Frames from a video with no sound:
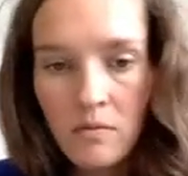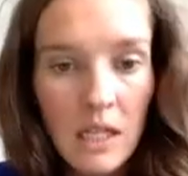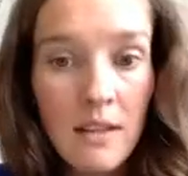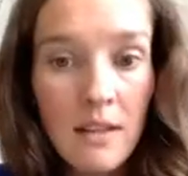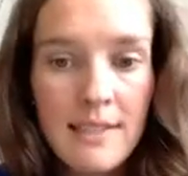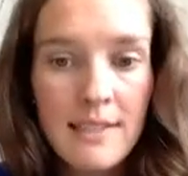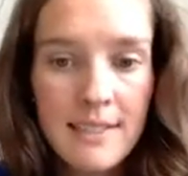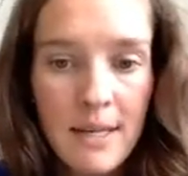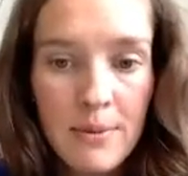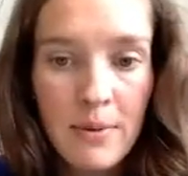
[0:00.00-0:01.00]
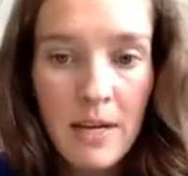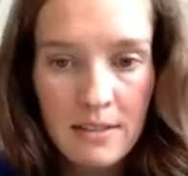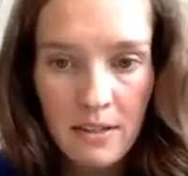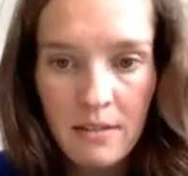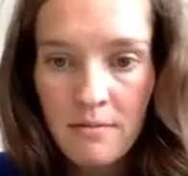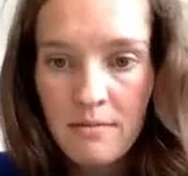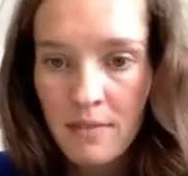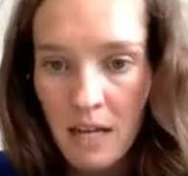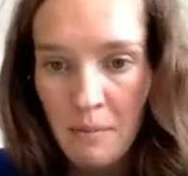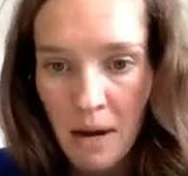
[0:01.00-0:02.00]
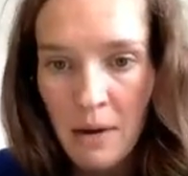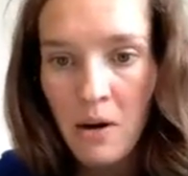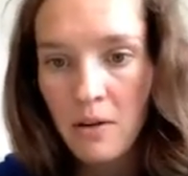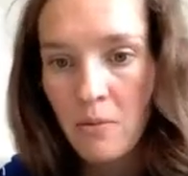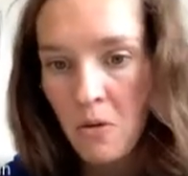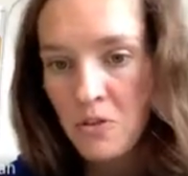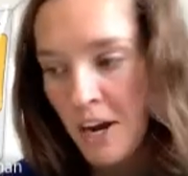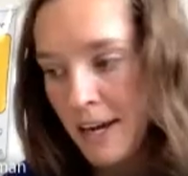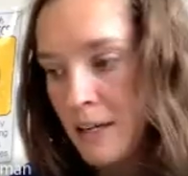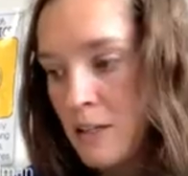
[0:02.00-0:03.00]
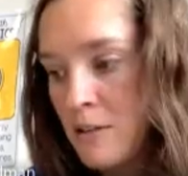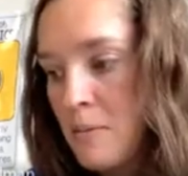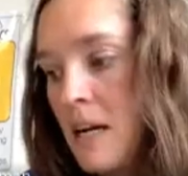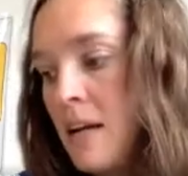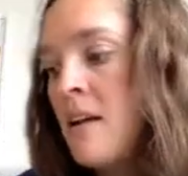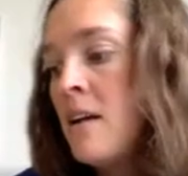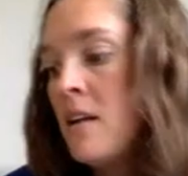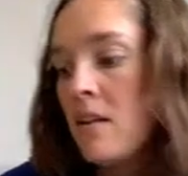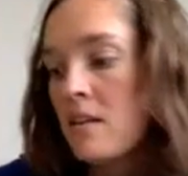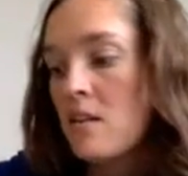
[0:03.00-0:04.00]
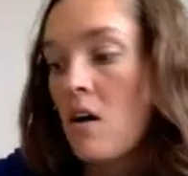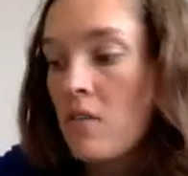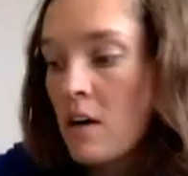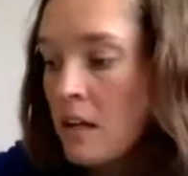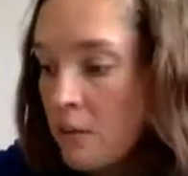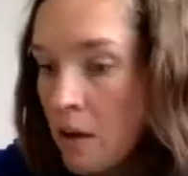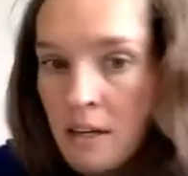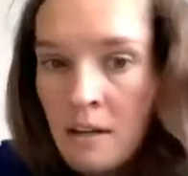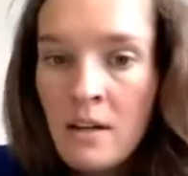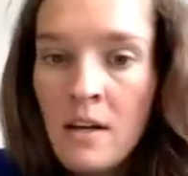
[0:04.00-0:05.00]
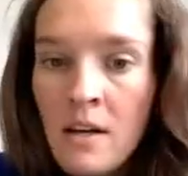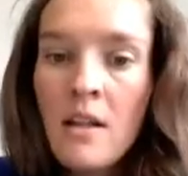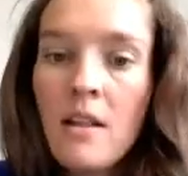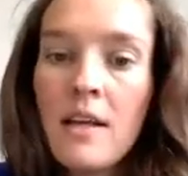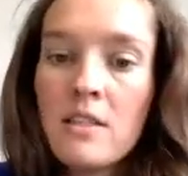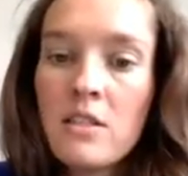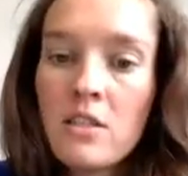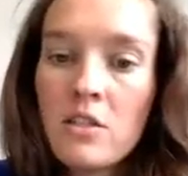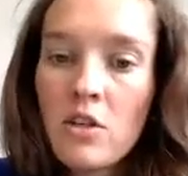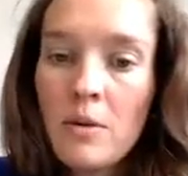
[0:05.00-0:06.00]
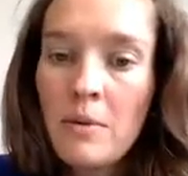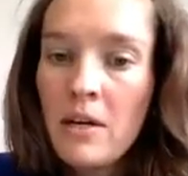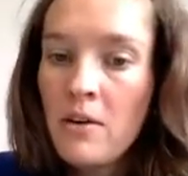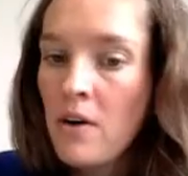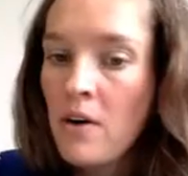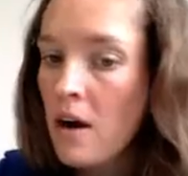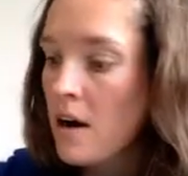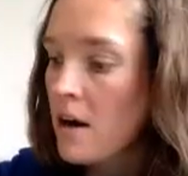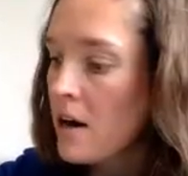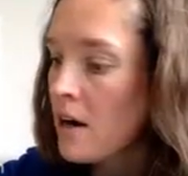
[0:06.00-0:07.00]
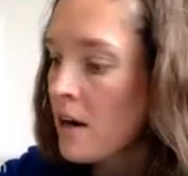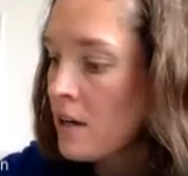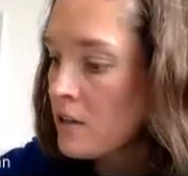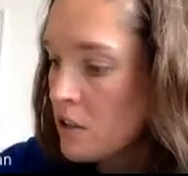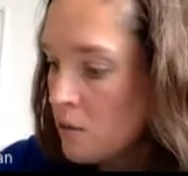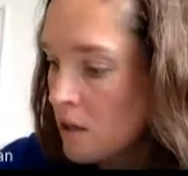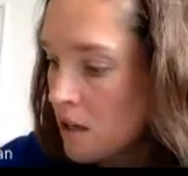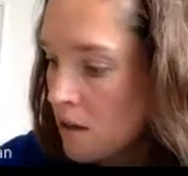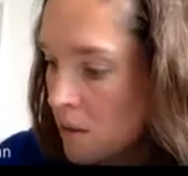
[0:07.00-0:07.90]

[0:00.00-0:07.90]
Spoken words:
That's an acceptable answer. It might work. We'll check in just a minute. Let's solve our other one. Let's distribute our 2 here.